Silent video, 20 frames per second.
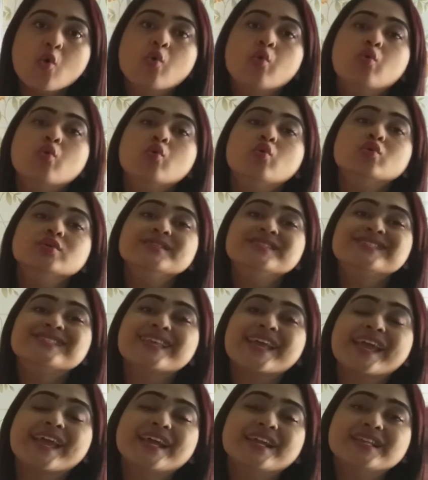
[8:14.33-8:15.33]
Who
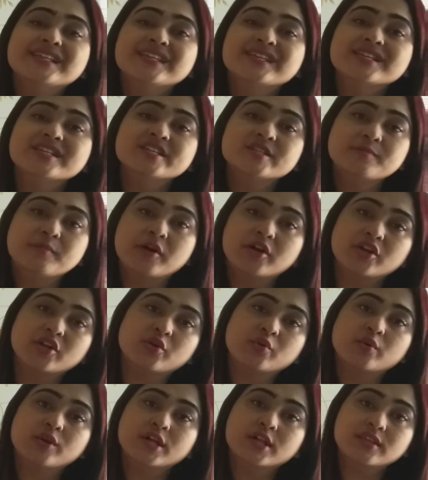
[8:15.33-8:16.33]
said this
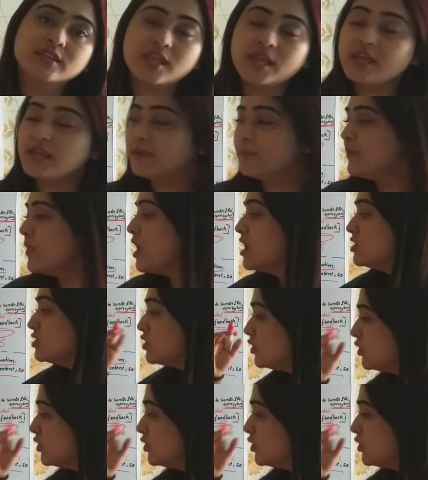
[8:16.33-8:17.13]
particular thing? So